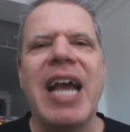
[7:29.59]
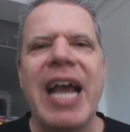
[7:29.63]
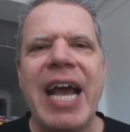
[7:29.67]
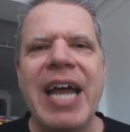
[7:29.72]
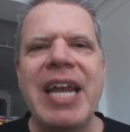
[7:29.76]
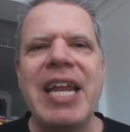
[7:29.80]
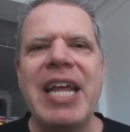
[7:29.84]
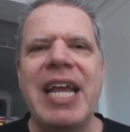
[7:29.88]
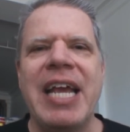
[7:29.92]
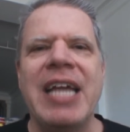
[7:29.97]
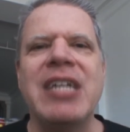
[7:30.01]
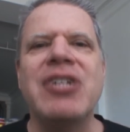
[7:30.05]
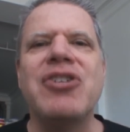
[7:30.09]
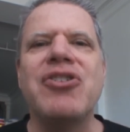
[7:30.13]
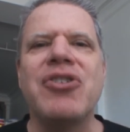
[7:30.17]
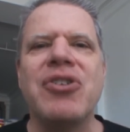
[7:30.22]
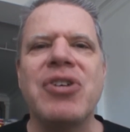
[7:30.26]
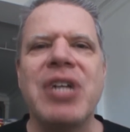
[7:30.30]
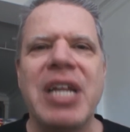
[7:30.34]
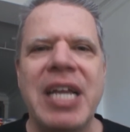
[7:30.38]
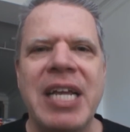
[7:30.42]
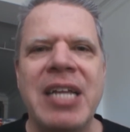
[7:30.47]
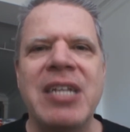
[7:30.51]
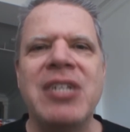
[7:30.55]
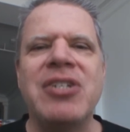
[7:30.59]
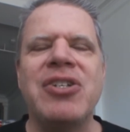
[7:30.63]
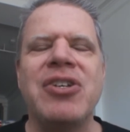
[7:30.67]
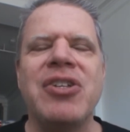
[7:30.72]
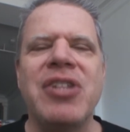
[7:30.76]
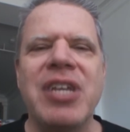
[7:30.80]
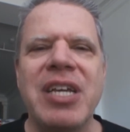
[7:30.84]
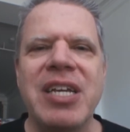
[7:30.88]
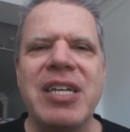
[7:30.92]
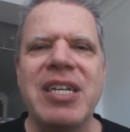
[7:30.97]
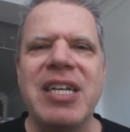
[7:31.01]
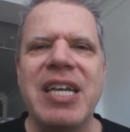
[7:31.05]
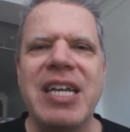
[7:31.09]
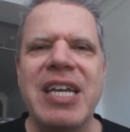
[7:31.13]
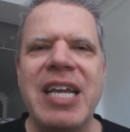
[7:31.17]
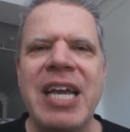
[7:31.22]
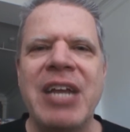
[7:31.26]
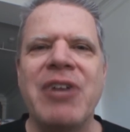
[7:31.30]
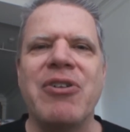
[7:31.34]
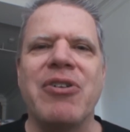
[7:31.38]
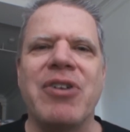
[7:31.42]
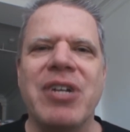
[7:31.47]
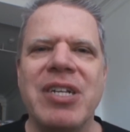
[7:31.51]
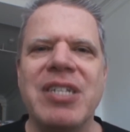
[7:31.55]
and entered into the
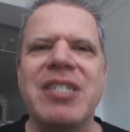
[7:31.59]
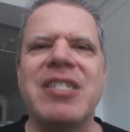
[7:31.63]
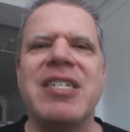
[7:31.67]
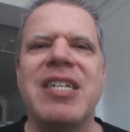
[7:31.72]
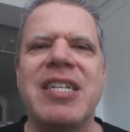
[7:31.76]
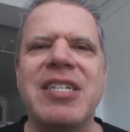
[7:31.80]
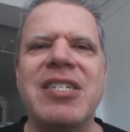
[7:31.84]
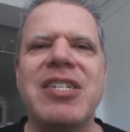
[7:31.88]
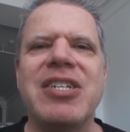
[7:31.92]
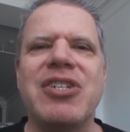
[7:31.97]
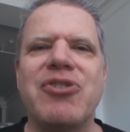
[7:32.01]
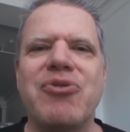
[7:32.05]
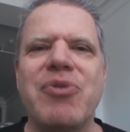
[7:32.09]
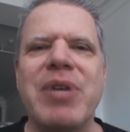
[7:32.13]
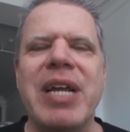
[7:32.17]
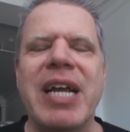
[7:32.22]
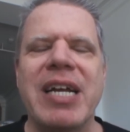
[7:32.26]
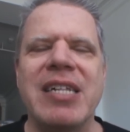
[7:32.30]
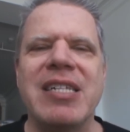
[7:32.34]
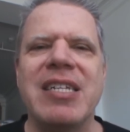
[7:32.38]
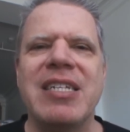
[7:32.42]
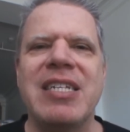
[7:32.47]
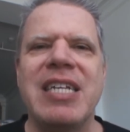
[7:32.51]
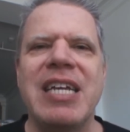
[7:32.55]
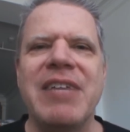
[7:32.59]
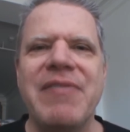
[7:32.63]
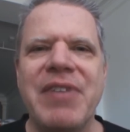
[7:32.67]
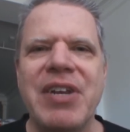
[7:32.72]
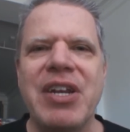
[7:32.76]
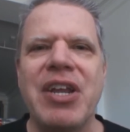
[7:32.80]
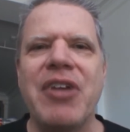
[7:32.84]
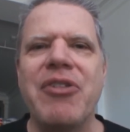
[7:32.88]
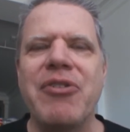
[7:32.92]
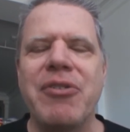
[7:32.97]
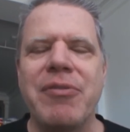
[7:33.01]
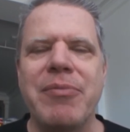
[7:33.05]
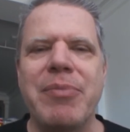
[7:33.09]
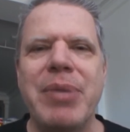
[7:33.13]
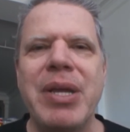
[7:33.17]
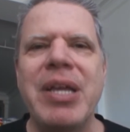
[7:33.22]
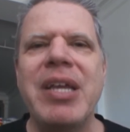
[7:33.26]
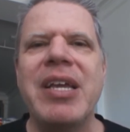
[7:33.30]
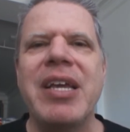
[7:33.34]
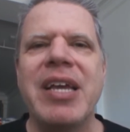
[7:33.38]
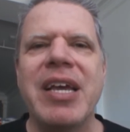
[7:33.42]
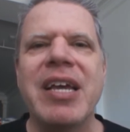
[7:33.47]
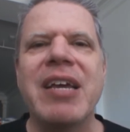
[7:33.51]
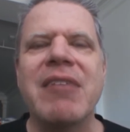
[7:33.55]
inner consensus reality of another
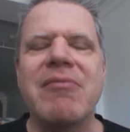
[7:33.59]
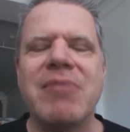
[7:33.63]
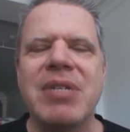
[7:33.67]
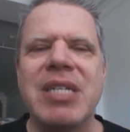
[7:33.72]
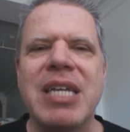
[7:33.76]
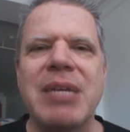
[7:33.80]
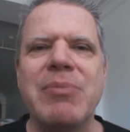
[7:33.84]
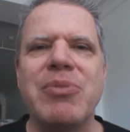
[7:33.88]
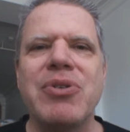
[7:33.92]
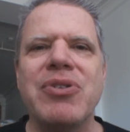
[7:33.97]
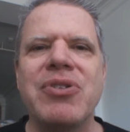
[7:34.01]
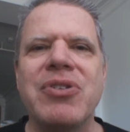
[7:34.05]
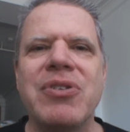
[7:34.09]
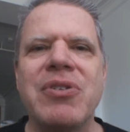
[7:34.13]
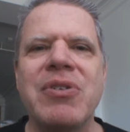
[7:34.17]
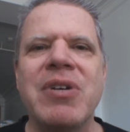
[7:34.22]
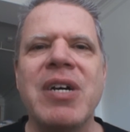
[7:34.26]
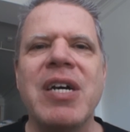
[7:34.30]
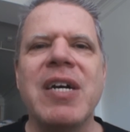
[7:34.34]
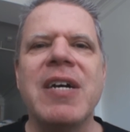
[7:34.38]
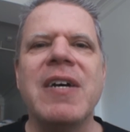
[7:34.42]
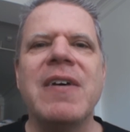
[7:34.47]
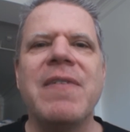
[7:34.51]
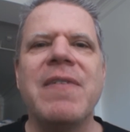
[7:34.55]
being, and was able to